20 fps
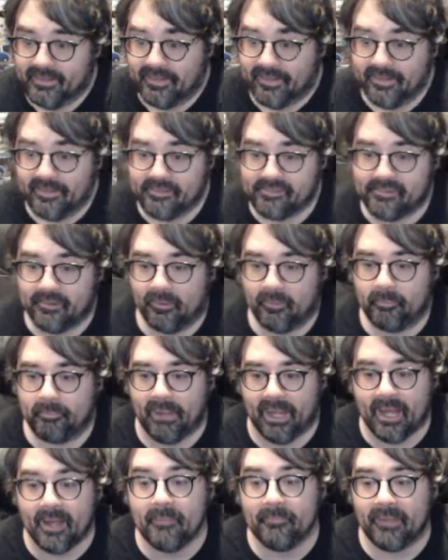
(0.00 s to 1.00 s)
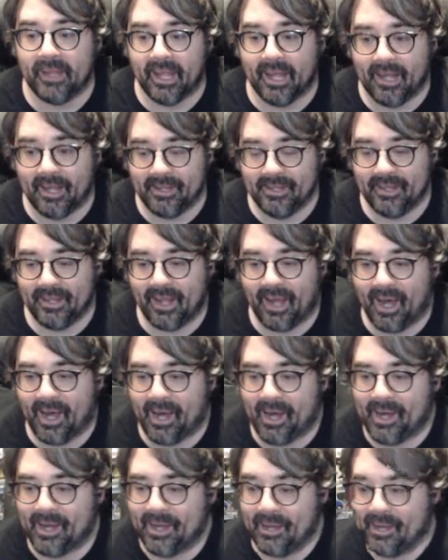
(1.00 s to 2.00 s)
So Batman
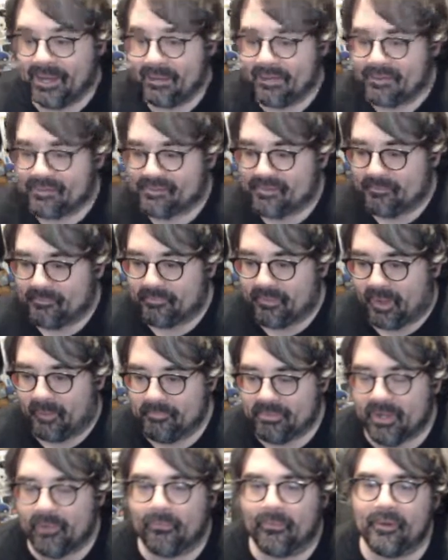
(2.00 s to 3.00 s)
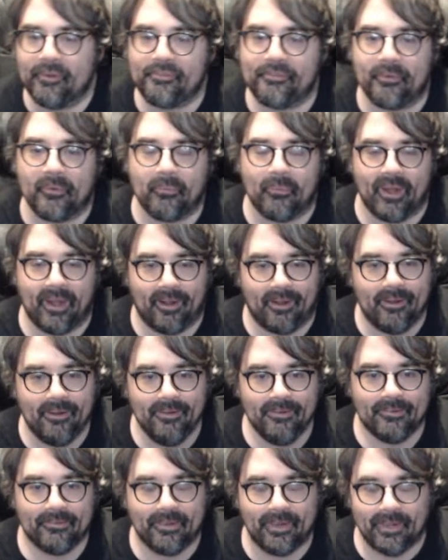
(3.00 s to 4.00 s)
is a bit worse for wear
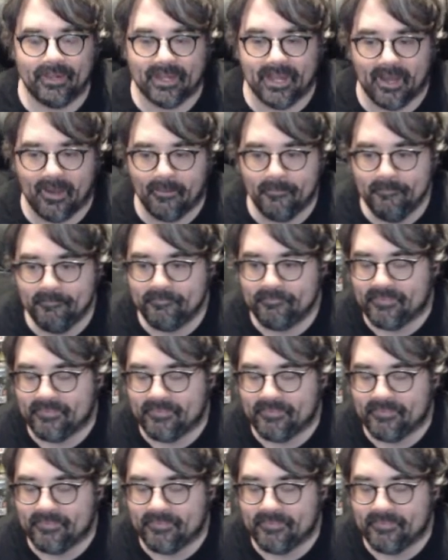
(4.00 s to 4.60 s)
right now,